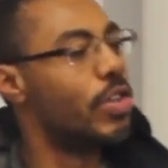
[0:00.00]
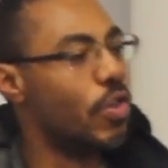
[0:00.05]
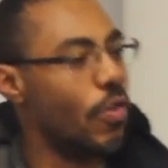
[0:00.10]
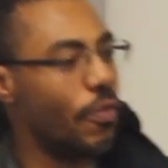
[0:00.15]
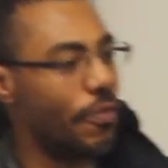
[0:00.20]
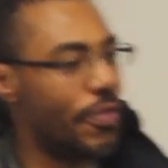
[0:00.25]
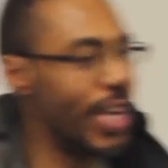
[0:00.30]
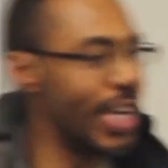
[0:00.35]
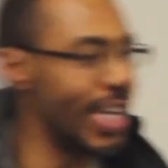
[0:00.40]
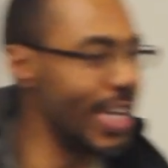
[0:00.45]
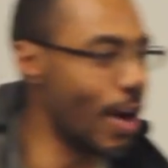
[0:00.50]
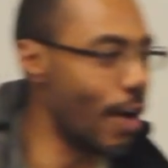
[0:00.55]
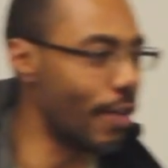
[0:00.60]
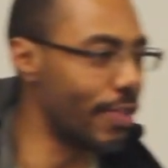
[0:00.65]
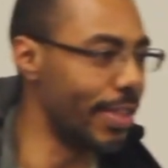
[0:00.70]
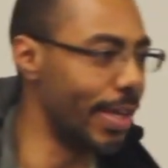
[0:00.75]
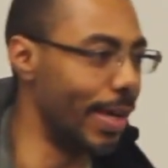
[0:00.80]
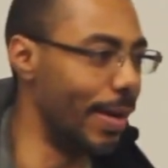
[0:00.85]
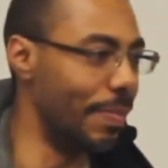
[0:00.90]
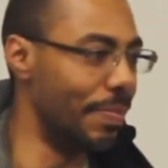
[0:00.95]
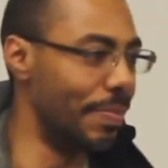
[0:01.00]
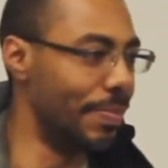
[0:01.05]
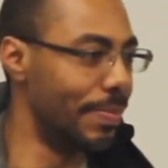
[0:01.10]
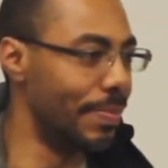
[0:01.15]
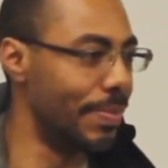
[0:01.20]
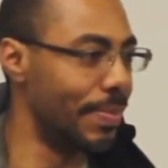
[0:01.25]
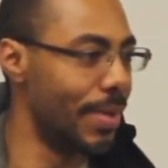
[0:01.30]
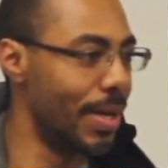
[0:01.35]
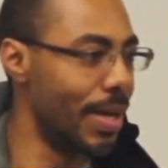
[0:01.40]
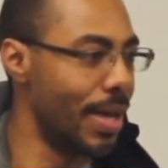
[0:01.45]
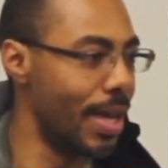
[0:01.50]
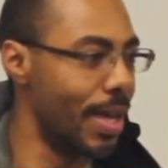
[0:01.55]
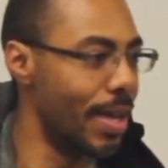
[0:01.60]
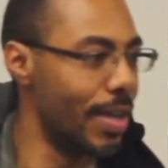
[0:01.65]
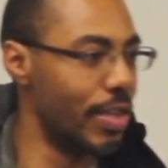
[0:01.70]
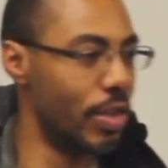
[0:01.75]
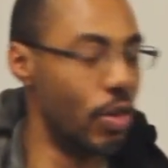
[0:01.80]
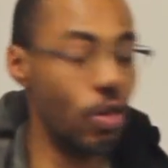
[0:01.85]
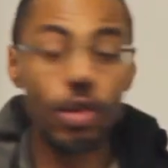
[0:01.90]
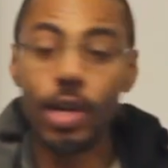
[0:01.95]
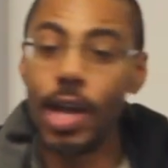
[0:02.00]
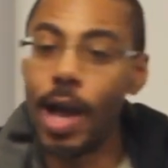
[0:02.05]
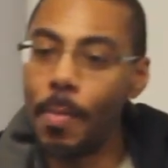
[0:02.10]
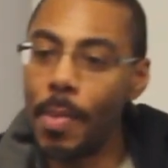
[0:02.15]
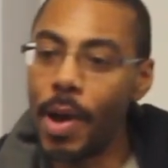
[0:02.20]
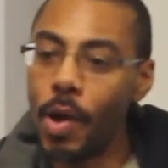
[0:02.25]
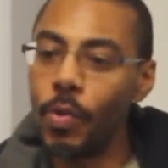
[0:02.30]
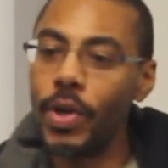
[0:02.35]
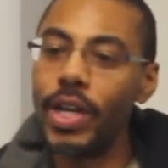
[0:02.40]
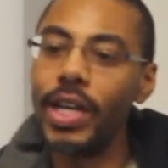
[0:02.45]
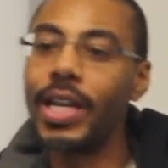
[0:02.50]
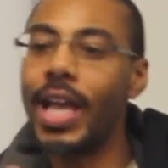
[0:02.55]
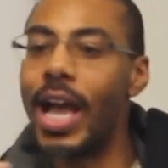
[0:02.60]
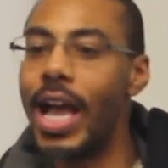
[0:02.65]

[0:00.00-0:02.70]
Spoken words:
You video them. You come up with a